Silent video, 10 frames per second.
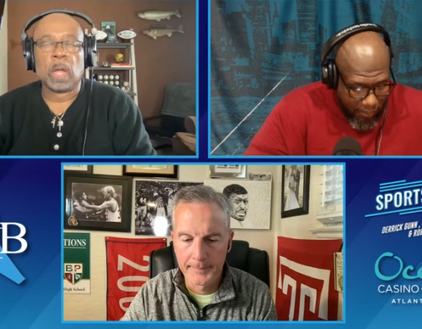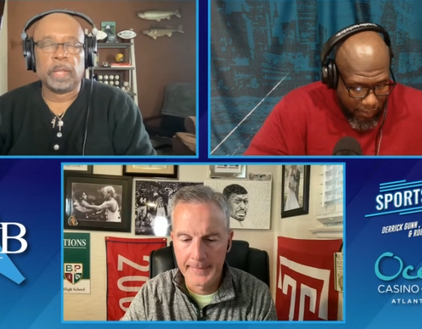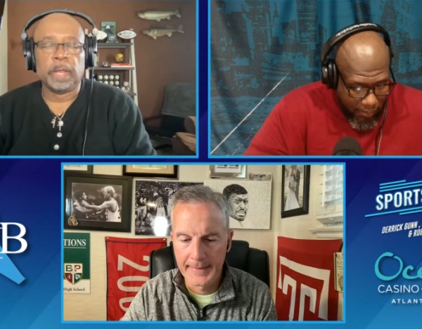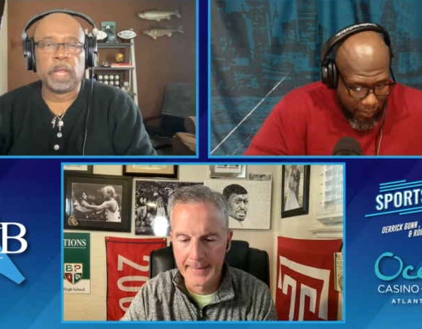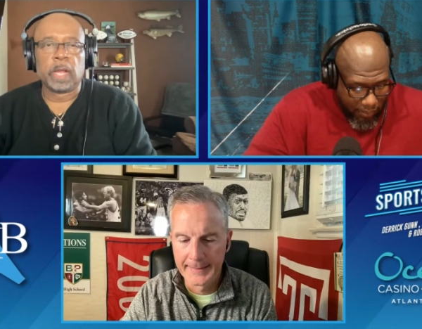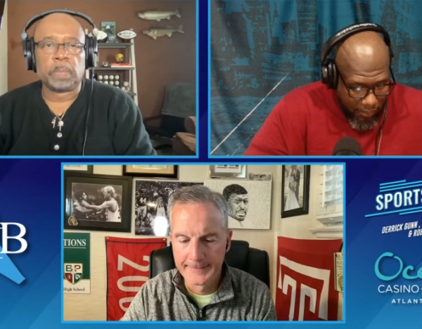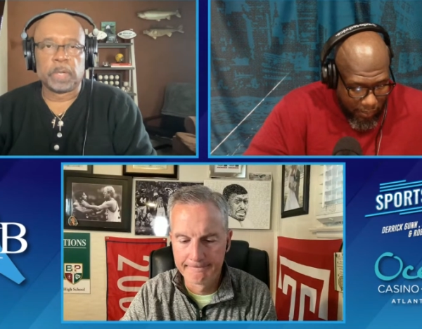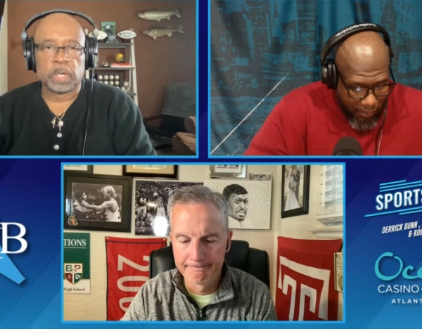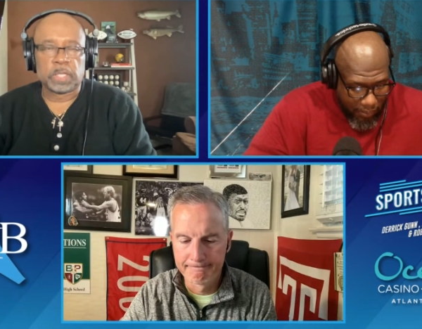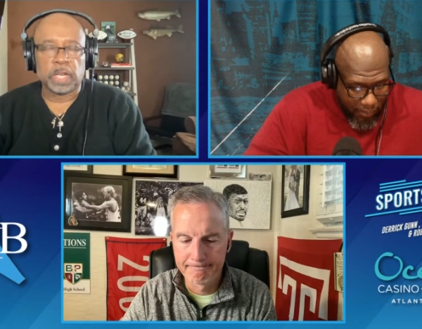Speaker 1: leading up
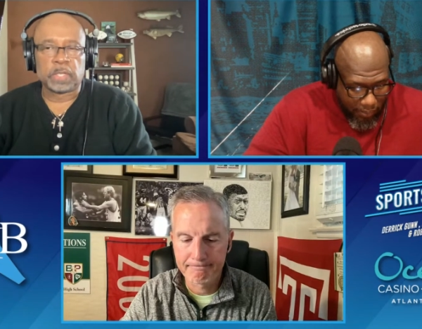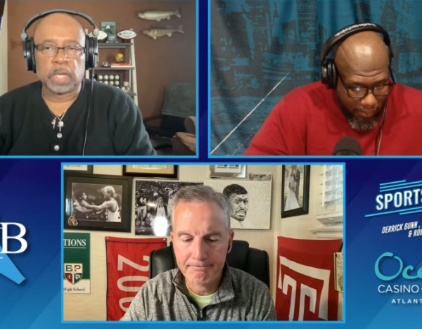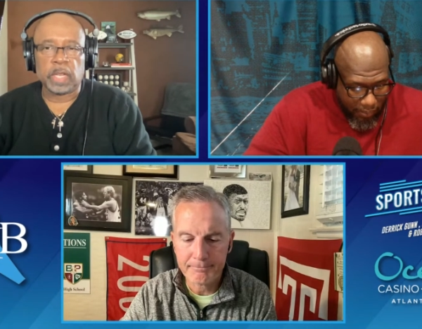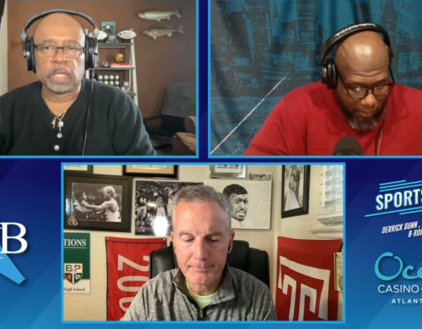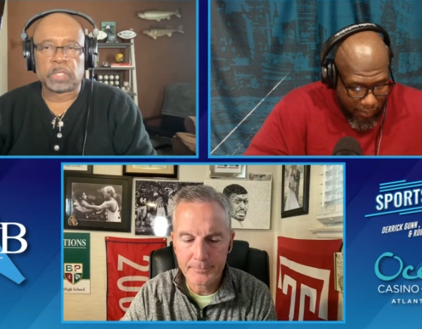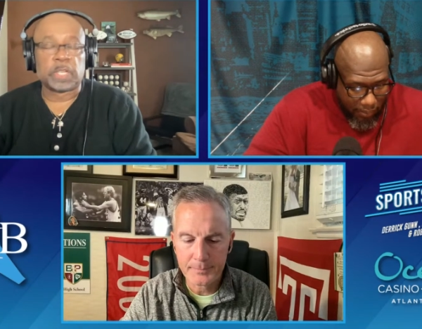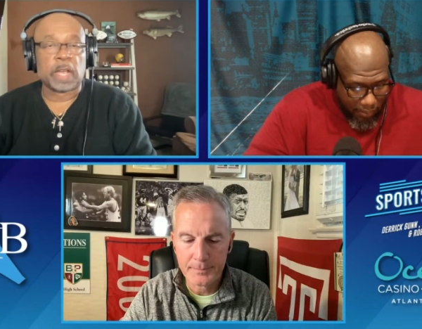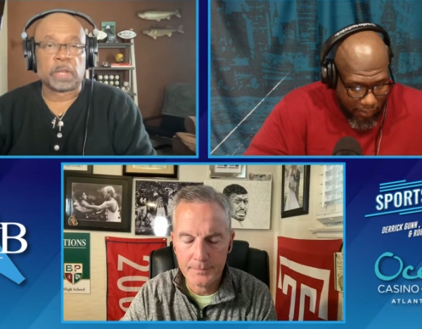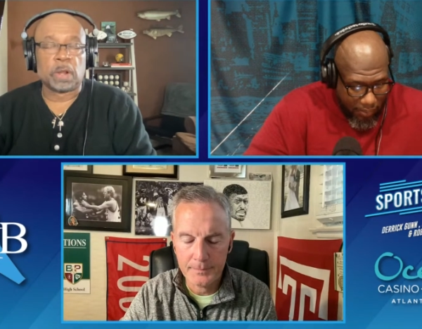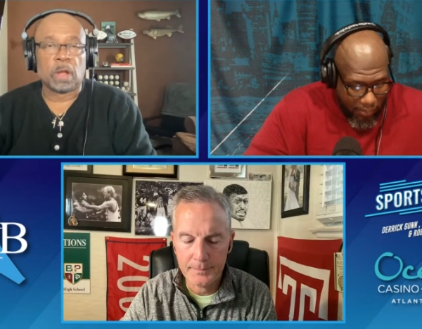to the season, he has
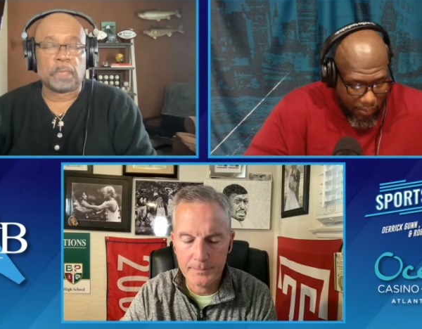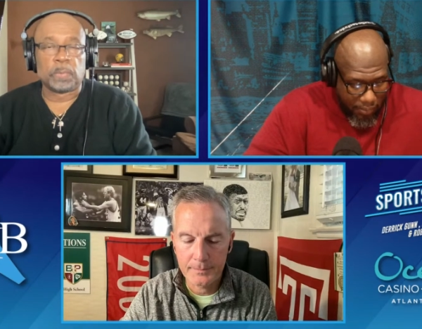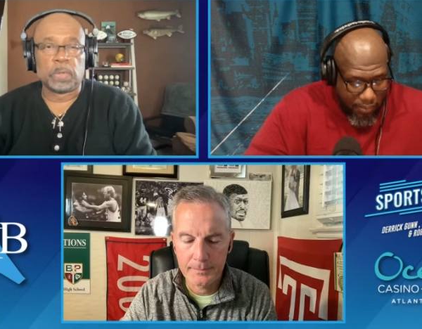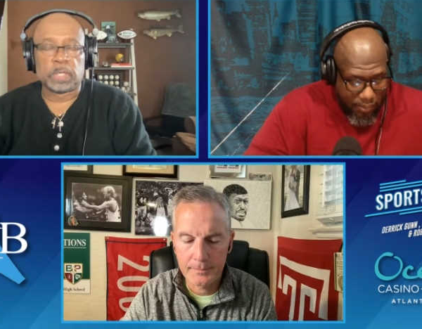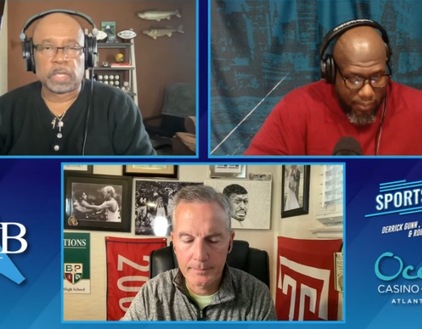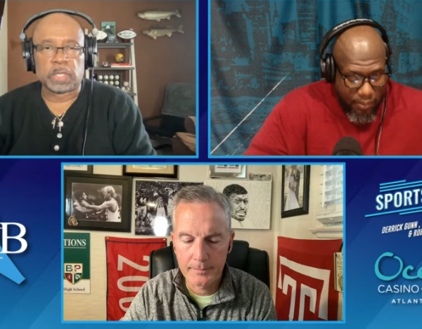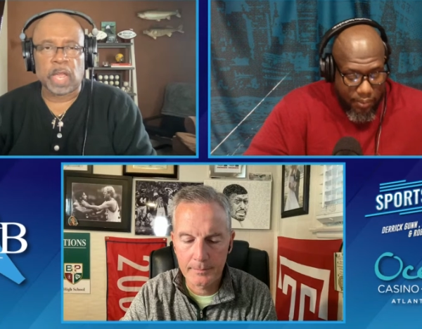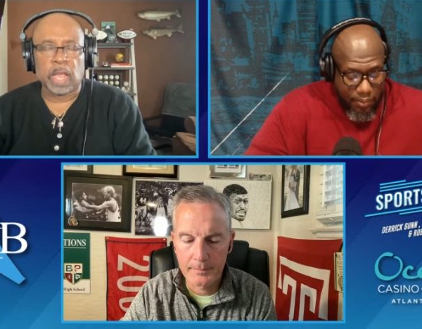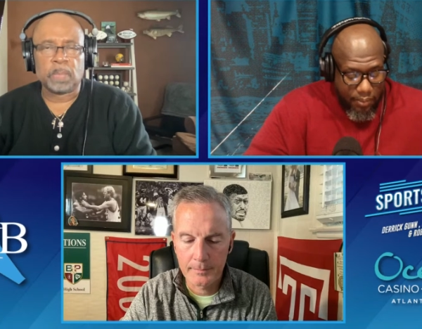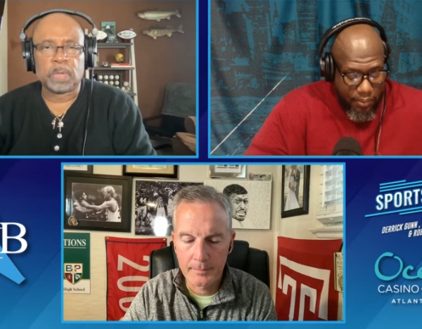checked it off through 6
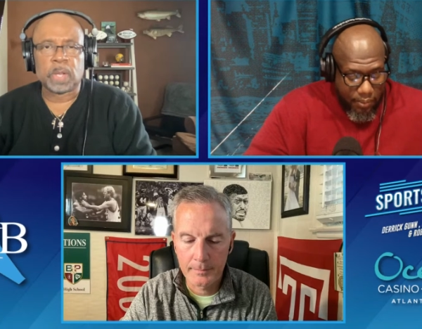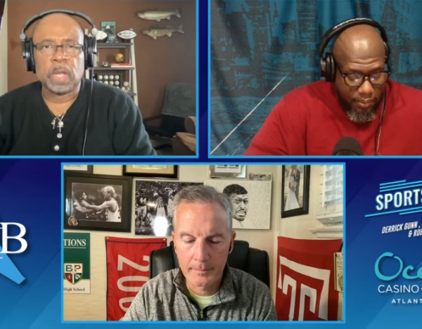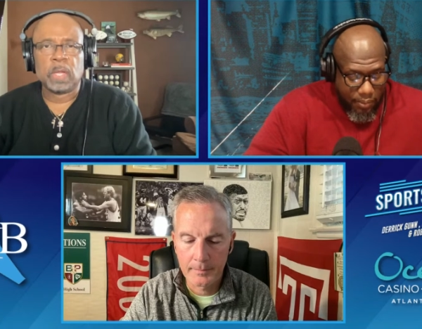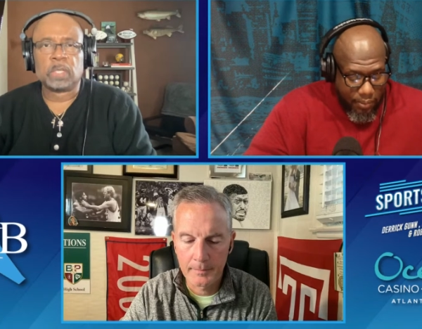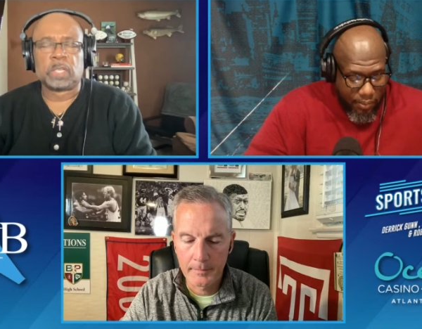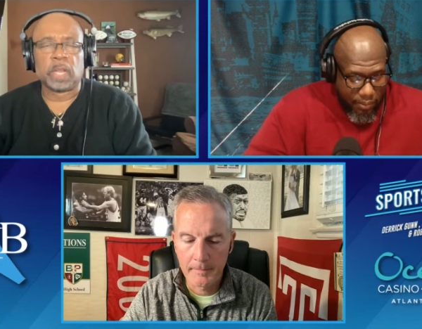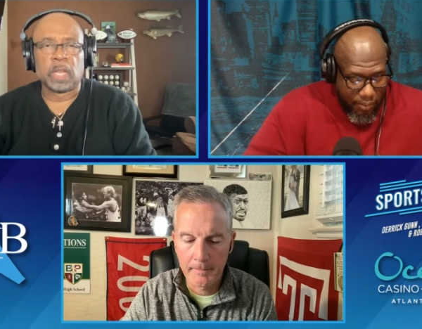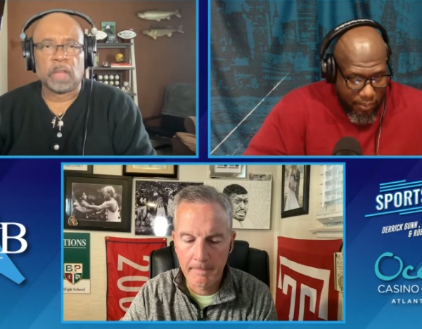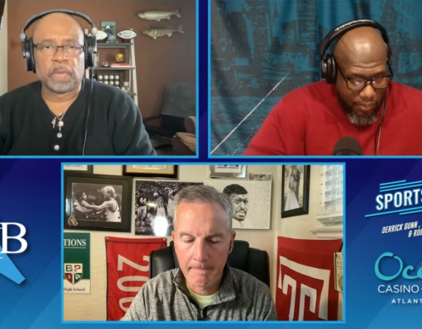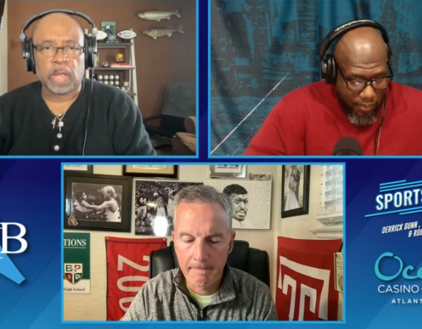games
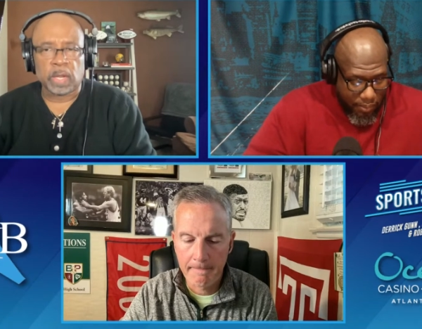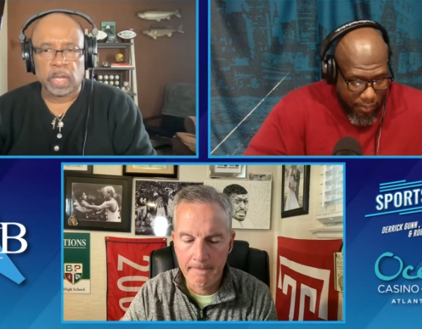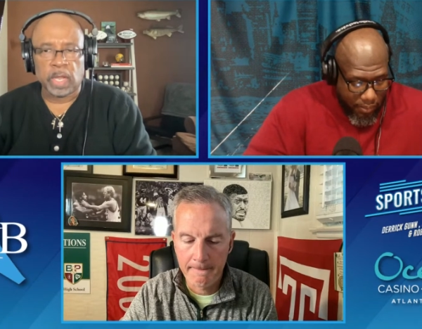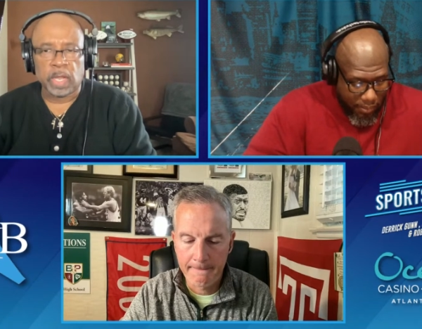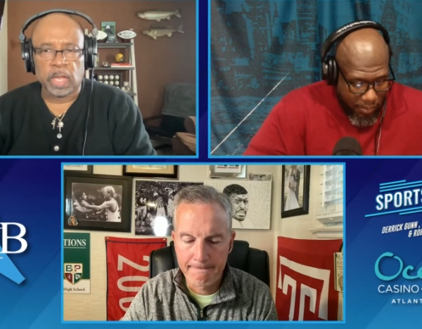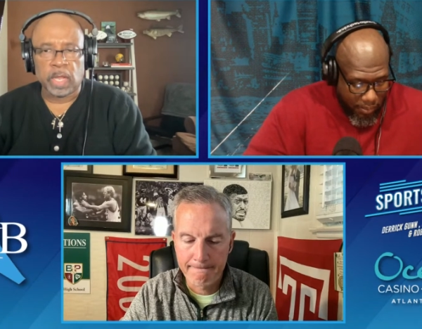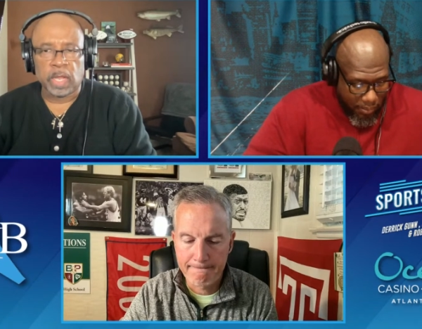significantly.